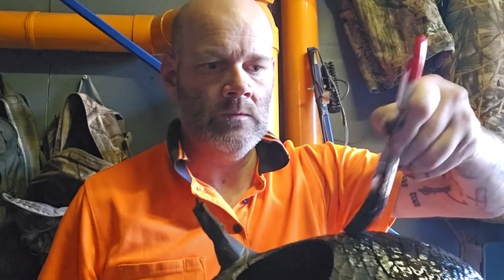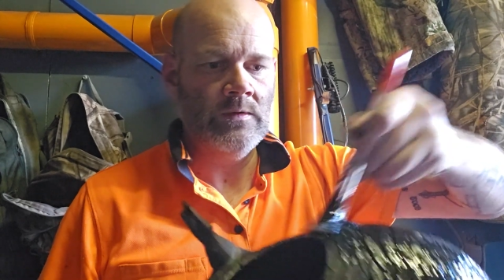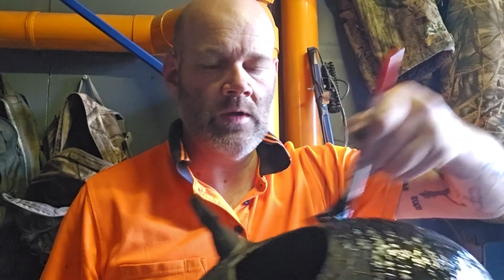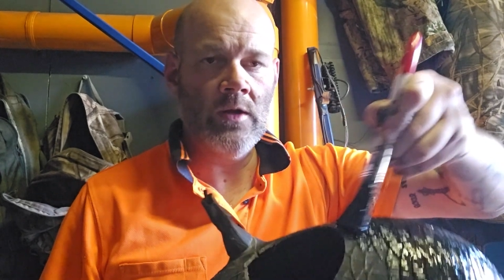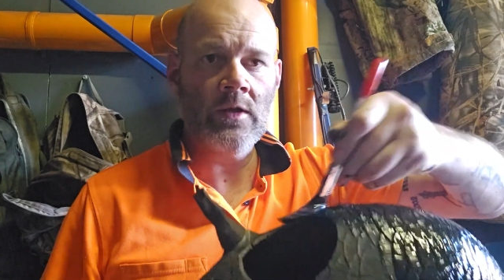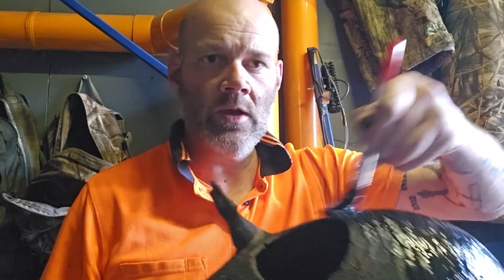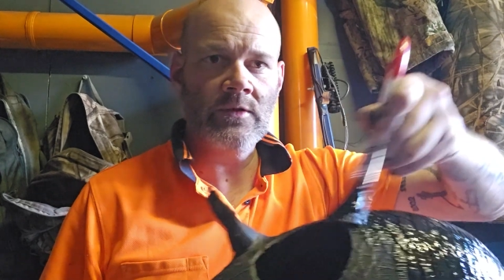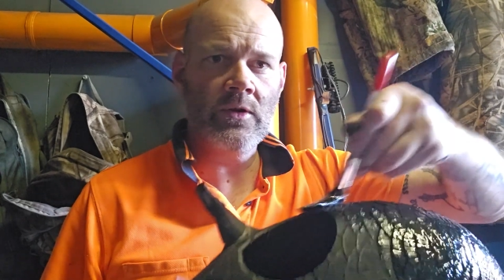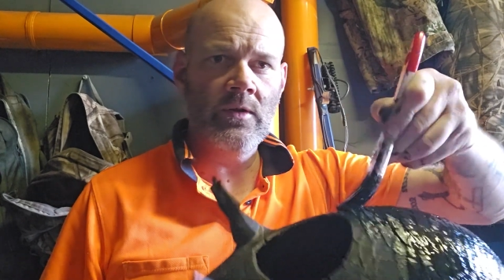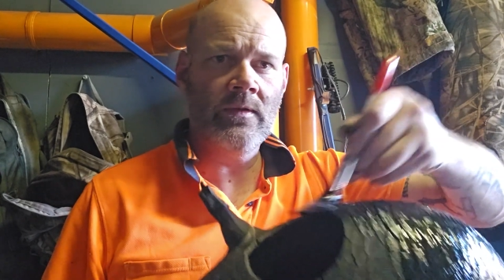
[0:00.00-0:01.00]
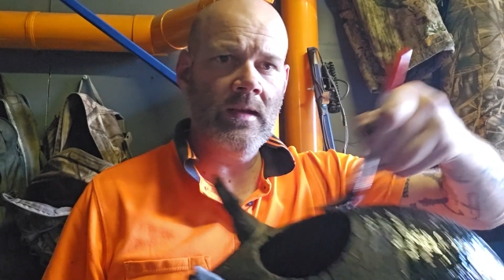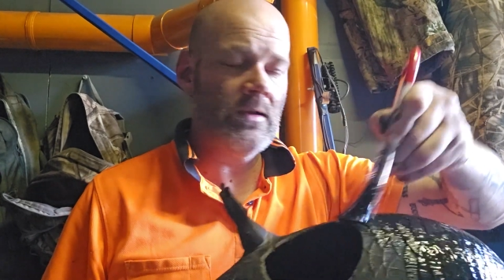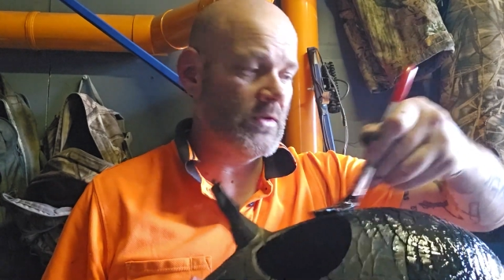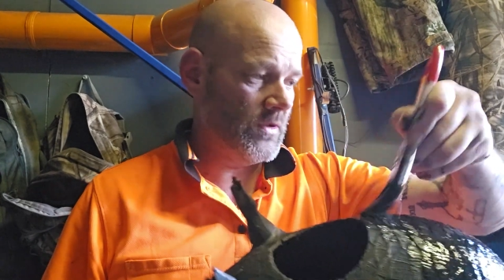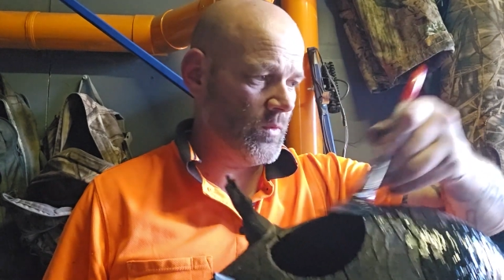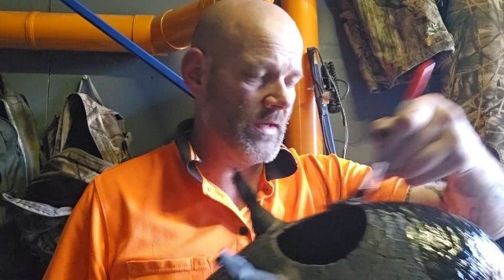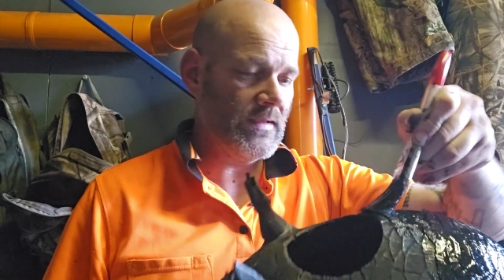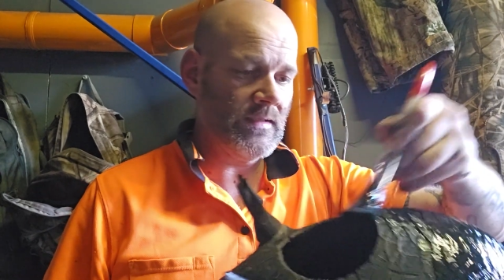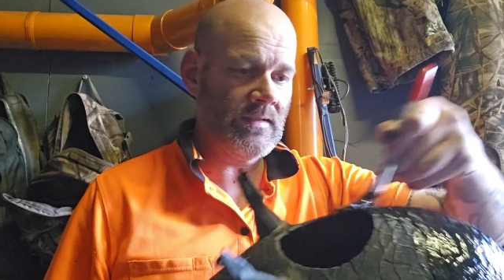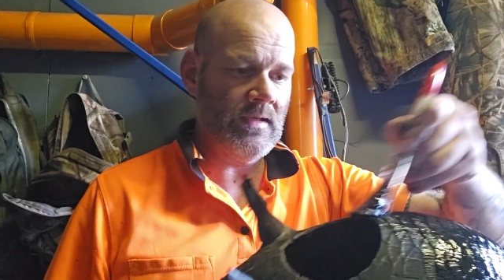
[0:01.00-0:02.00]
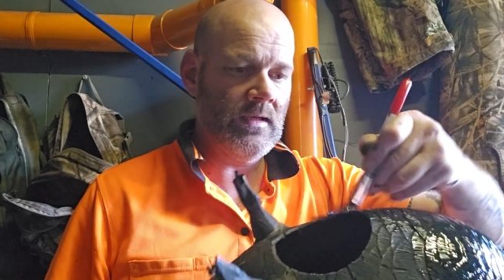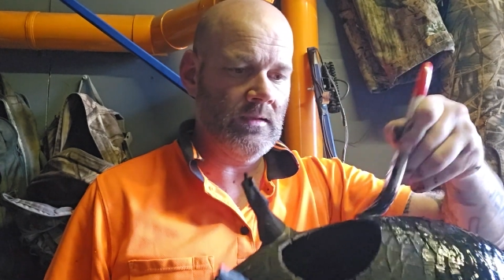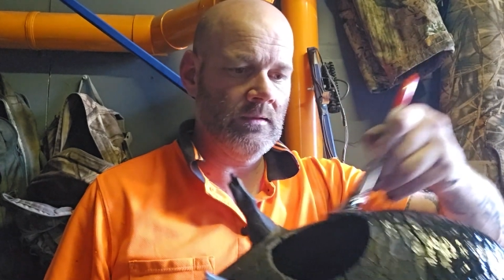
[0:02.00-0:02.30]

Don't go too thin because you want it to stick.